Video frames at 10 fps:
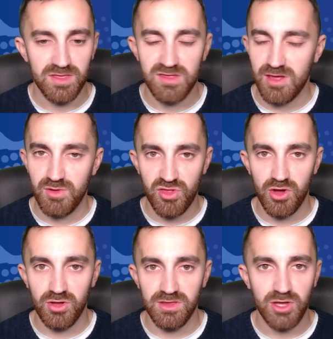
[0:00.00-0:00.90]
So
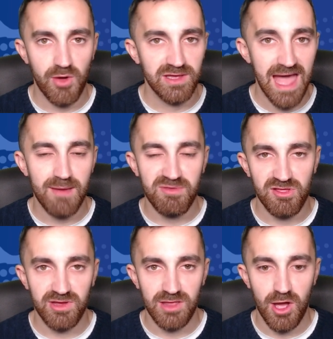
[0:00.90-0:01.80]
Son going
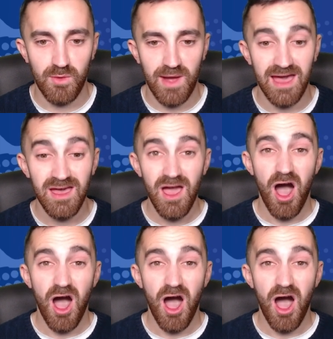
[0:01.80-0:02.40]
absolutely nowhere.